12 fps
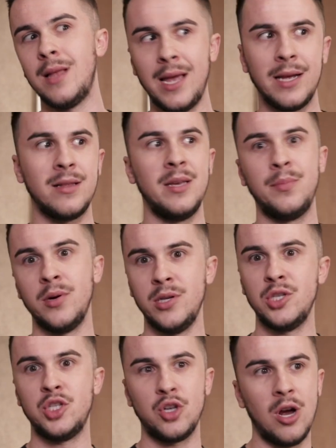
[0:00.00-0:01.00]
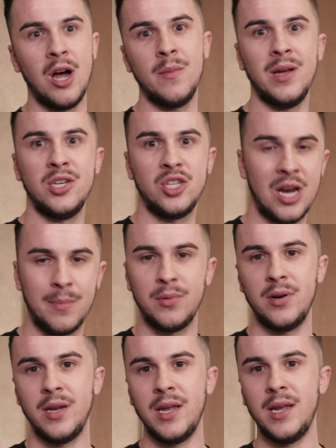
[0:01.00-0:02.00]
likely put his job at
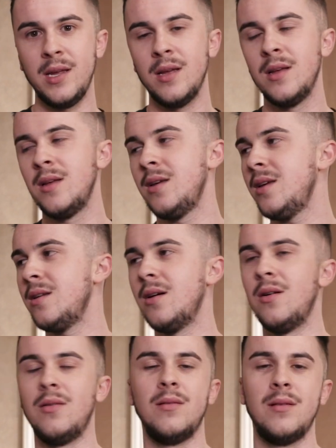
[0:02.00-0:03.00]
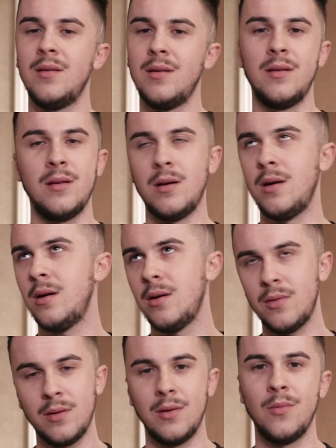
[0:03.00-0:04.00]
jeopardy. You know,
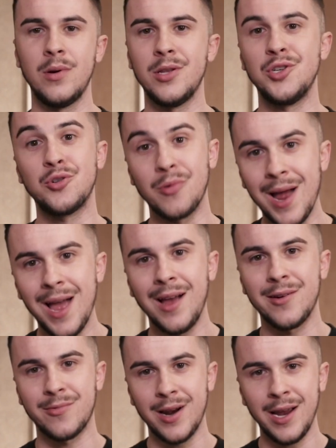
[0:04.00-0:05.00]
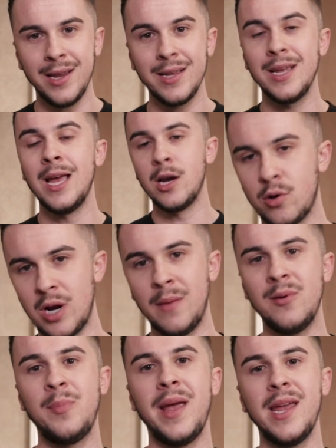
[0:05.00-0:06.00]
what a drag, right?
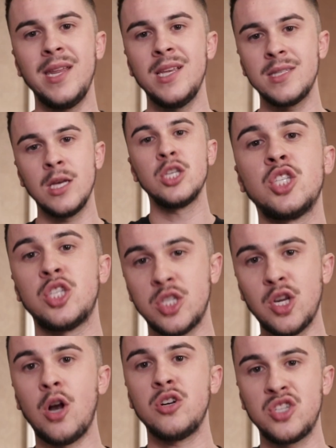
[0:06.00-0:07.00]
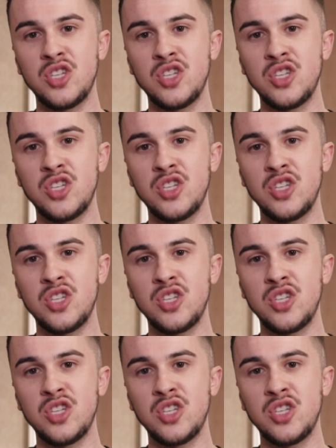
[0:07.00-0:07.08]
Grab your panties, start